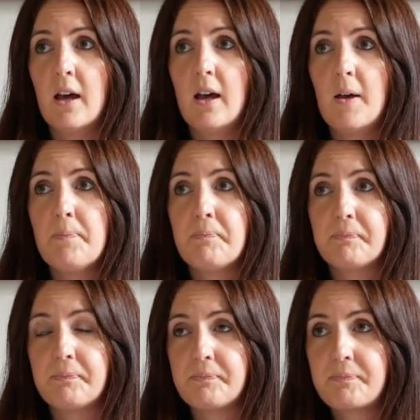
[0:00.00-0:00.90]
Um,
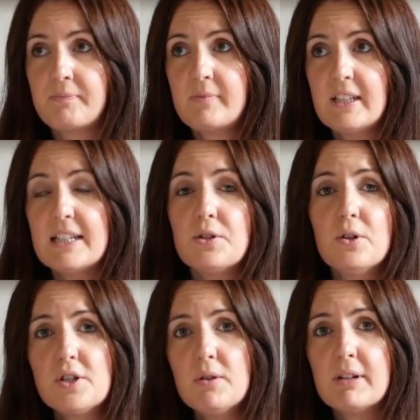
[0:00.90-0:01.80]
it's
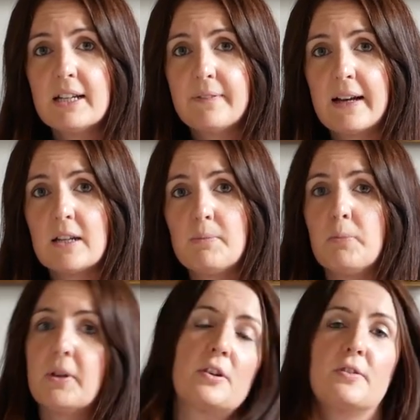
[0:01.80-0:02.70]
also really
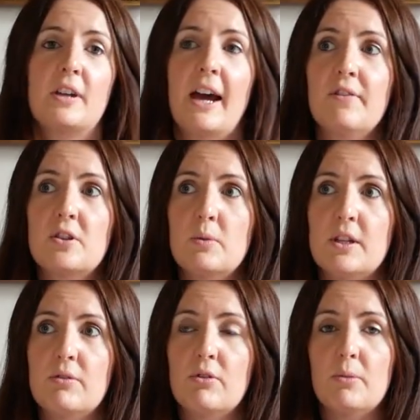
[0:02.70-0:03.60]
valuable because to have someone
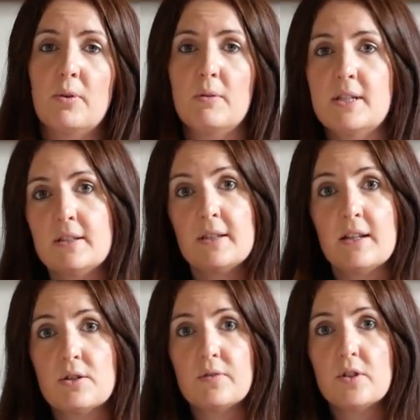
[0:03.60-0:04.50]
in the room who is
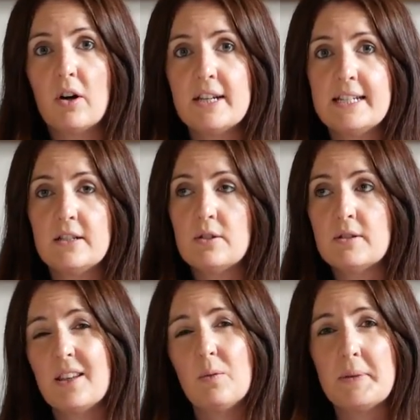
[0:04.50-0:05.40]
then sort of tied into
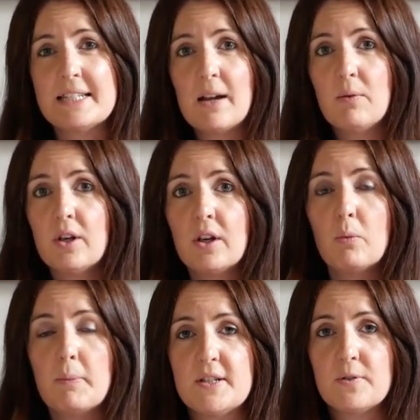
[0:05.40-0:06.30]
say the women's network
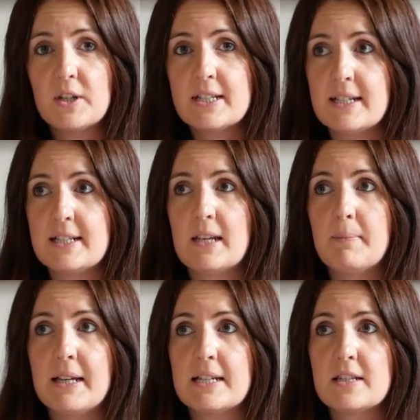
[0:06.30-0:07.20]
and women's voices
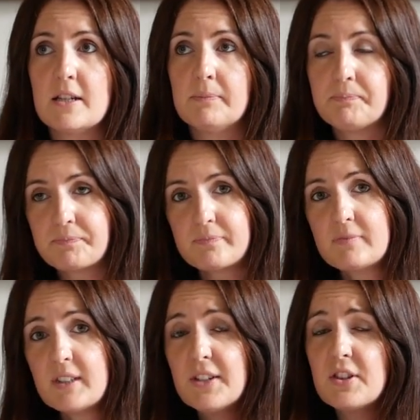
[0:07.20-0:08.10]
it means that
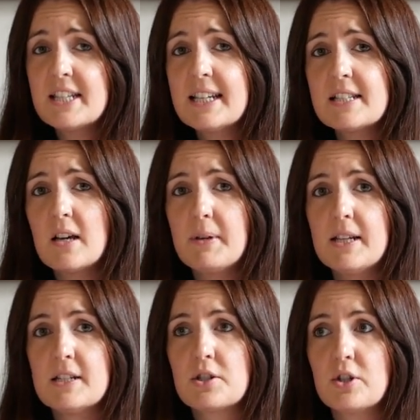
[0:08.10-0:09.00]
if there's things that are
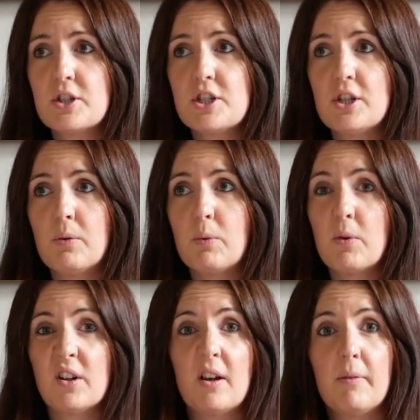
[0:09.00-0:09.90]
being discussed that we
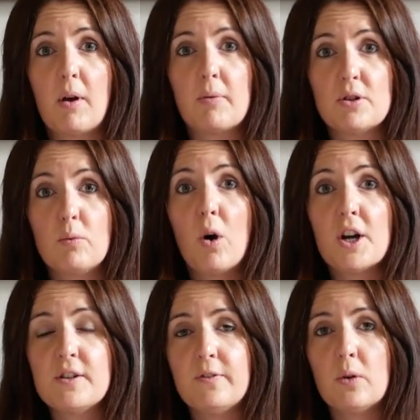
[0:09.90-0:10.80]
want a, a, sort of
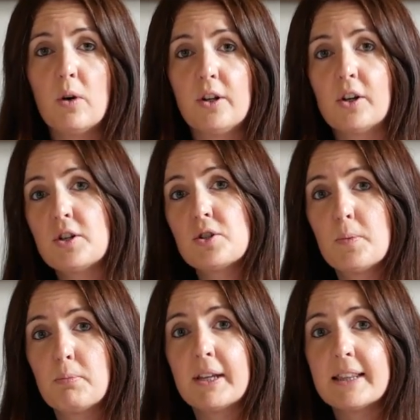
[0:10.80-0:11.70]
wider view on, I can
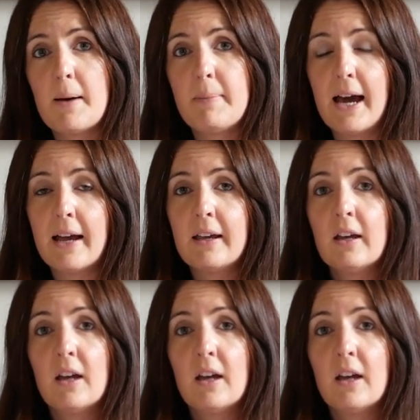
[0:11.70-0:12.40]
sort of bring that back